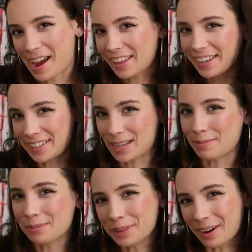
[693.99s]
like this
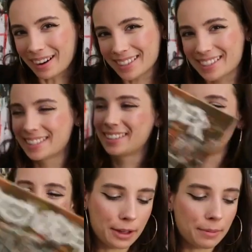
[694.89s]
album a lot.
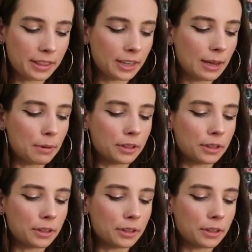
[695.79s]
I think I